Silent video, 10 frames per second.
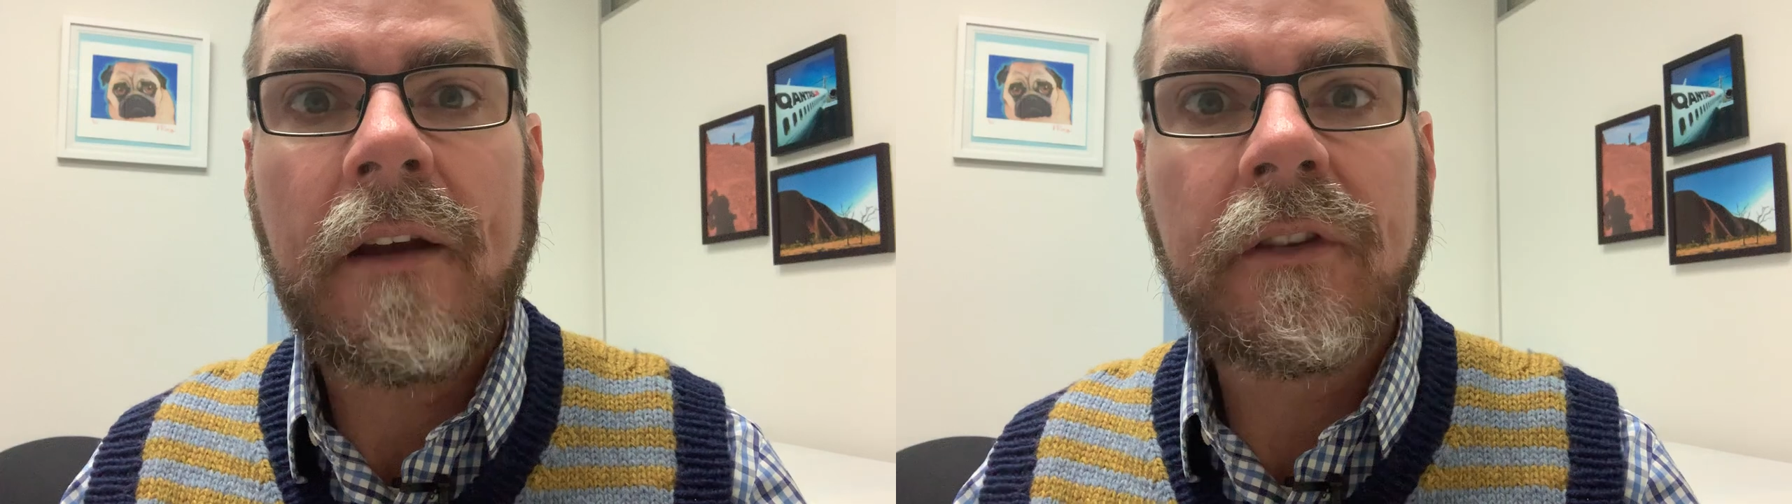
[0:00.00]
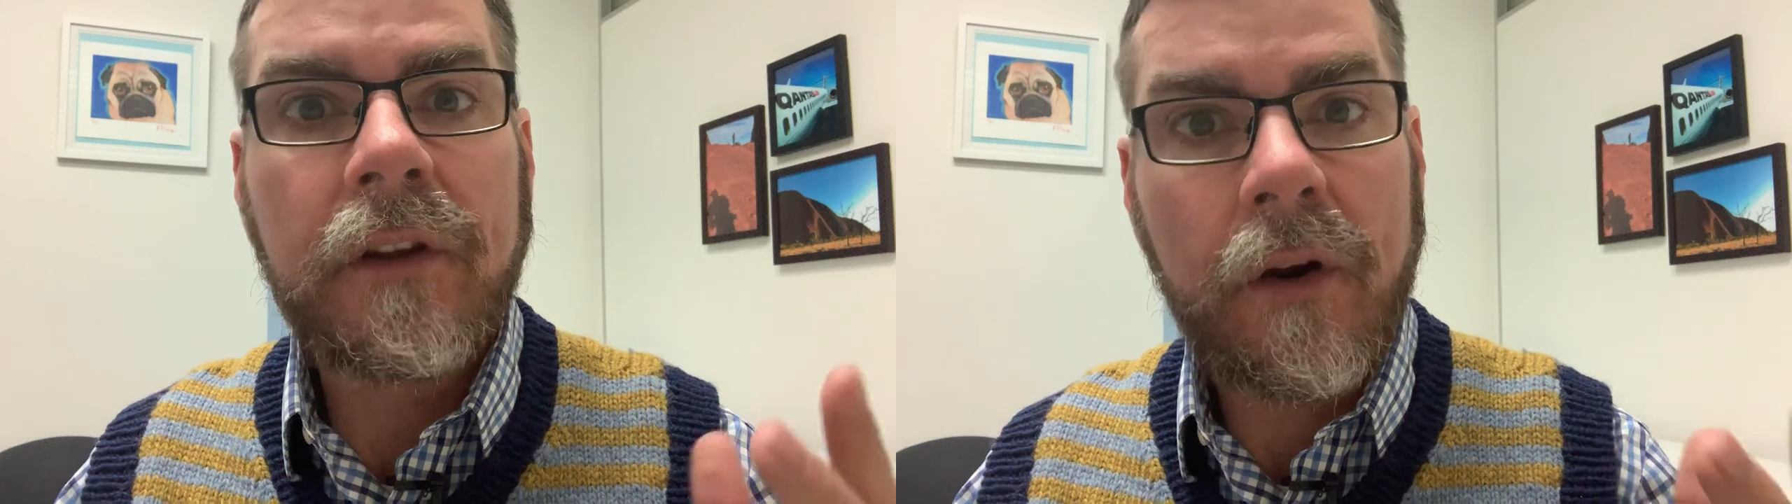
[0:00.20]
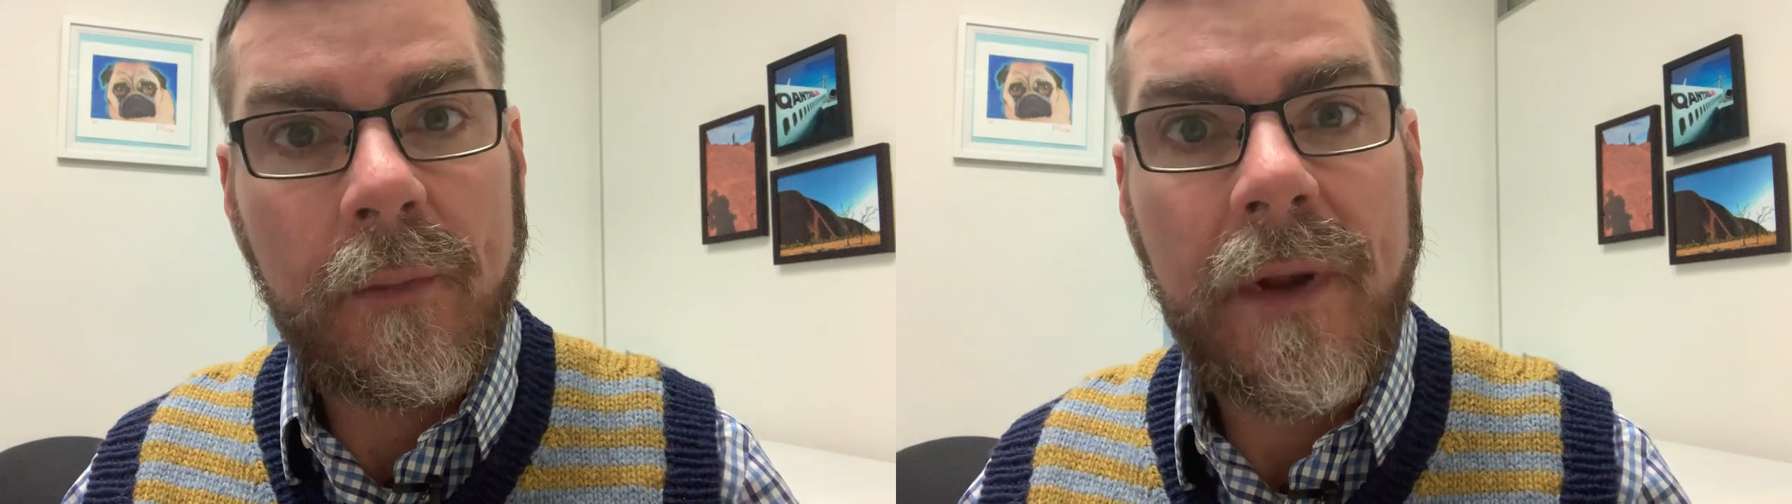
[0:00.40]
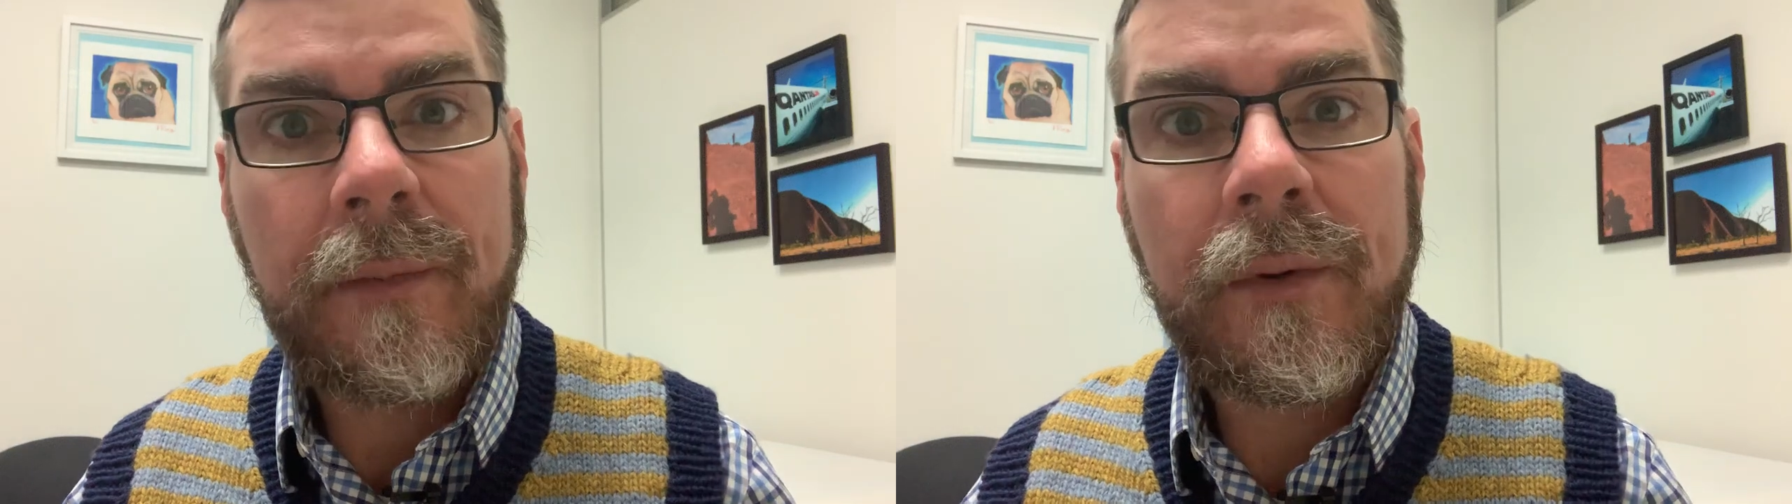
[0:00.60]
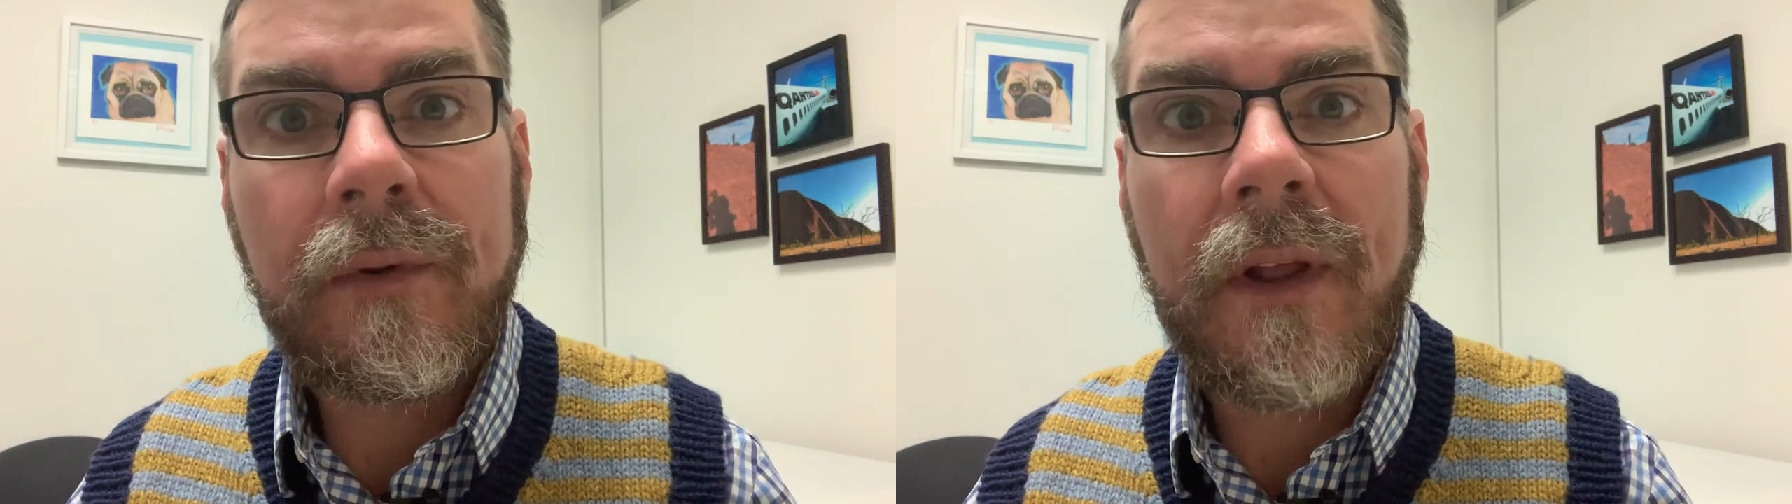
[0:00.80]
I have a lot of
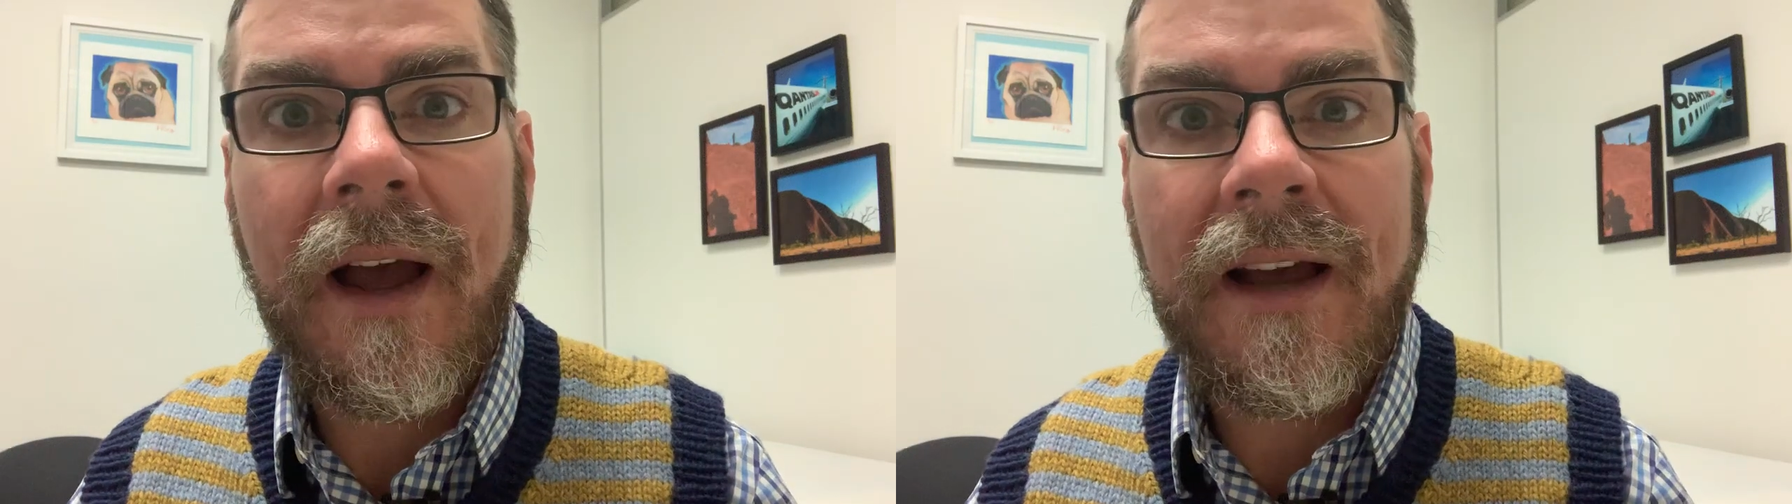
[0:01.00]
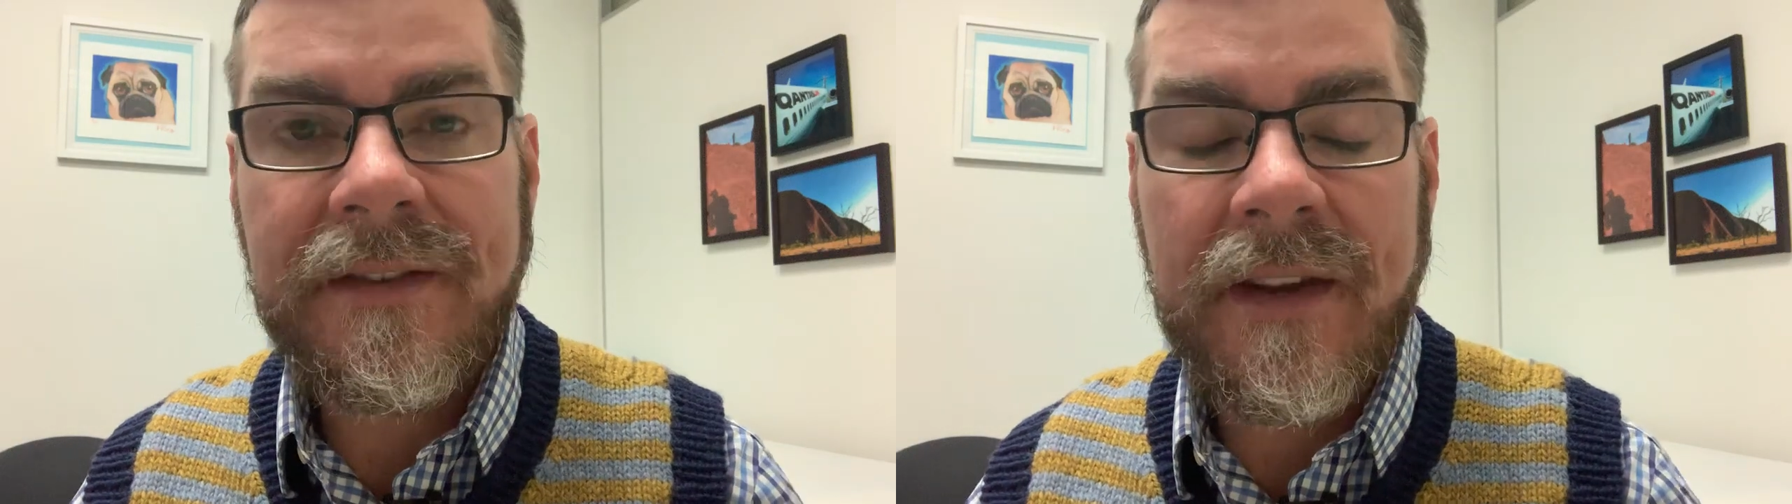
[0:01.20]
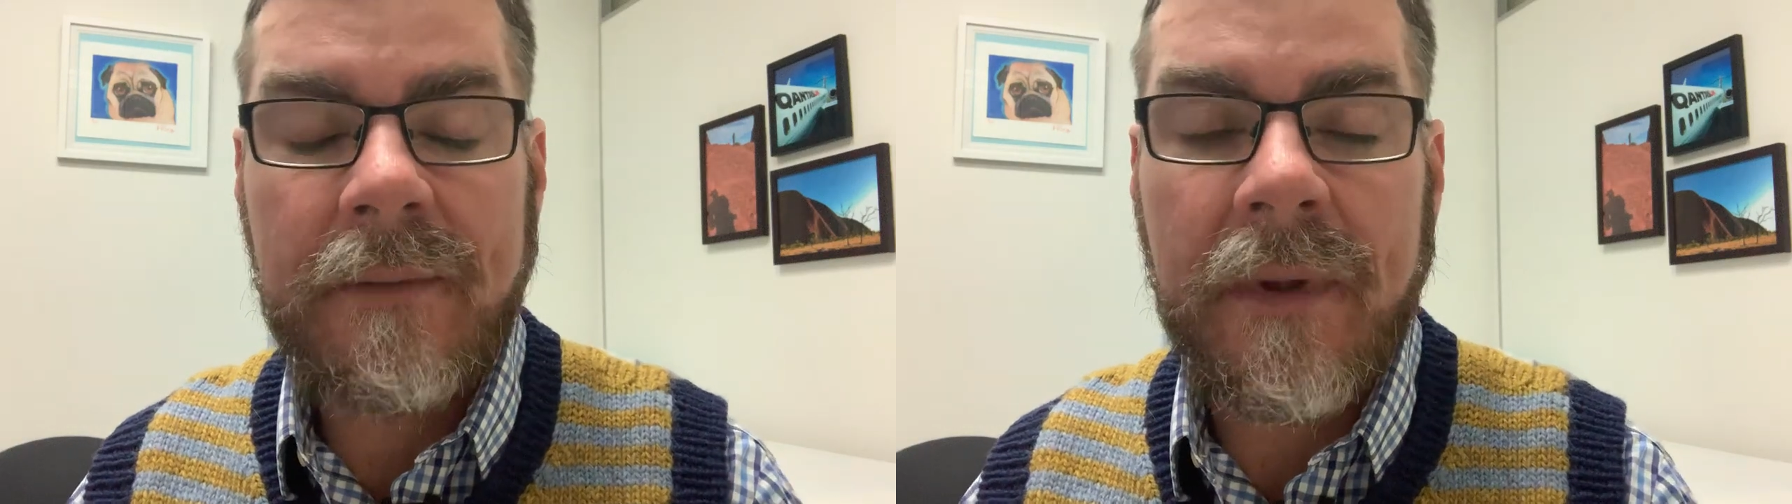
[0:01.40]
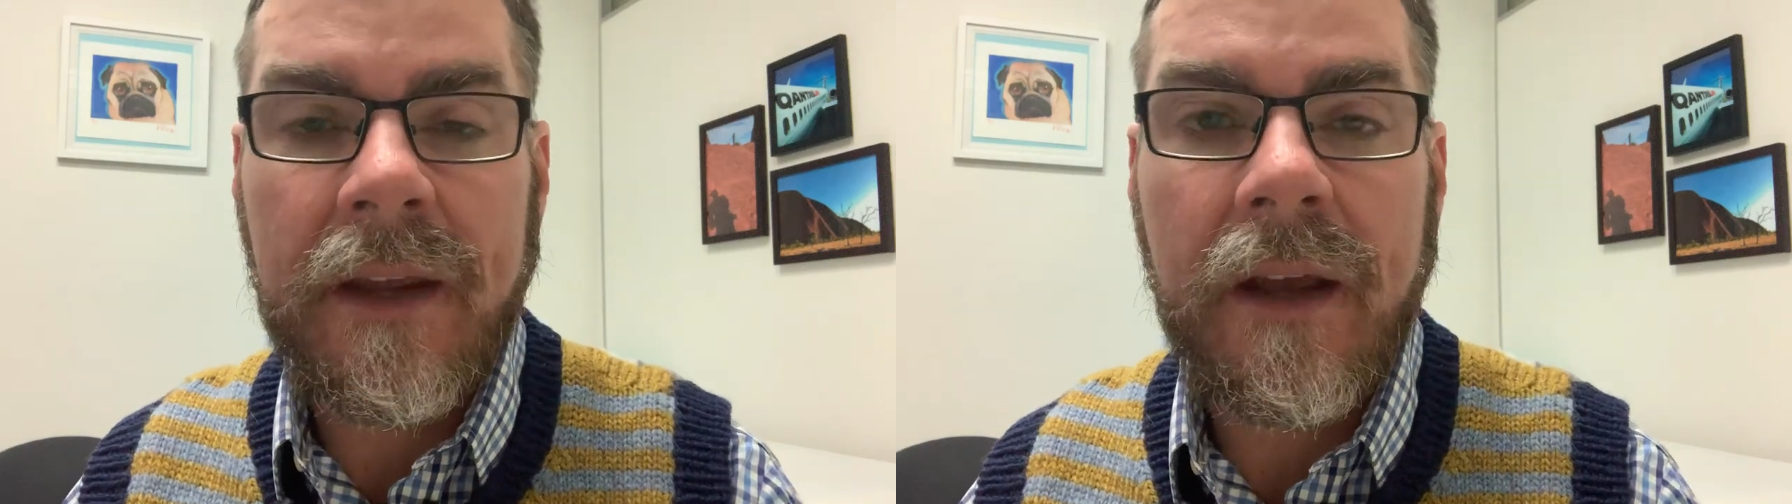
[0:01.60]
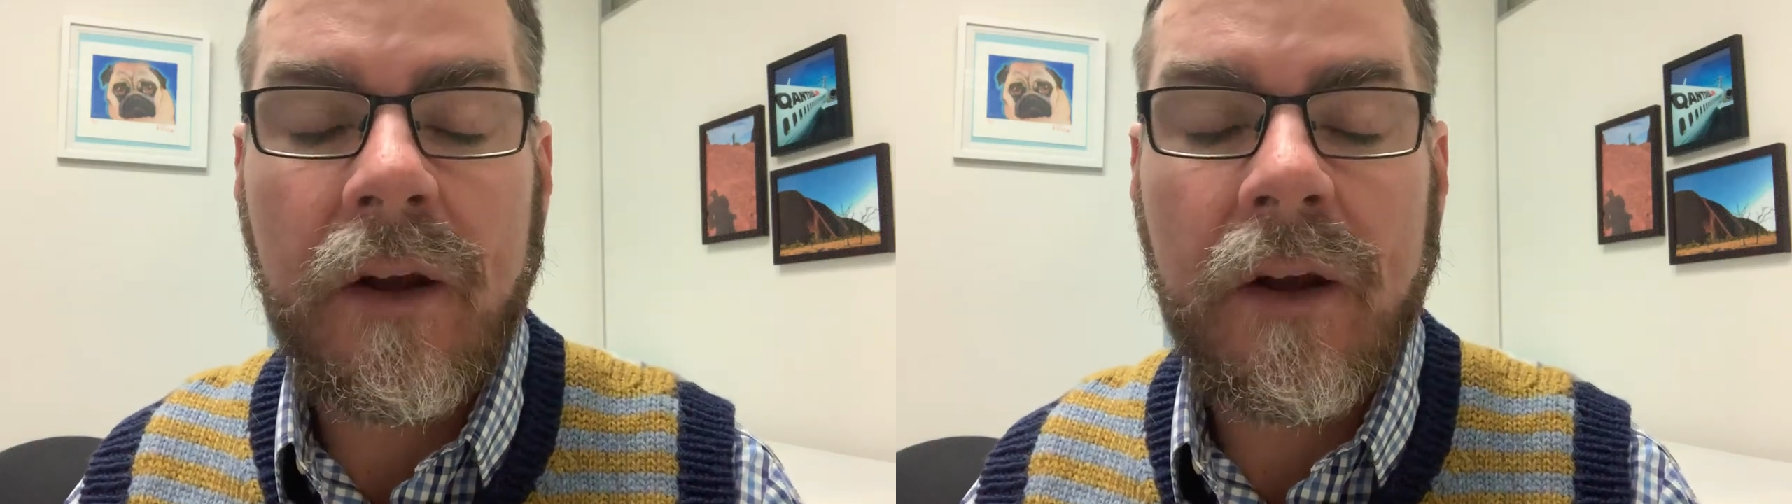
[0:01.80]
people asking me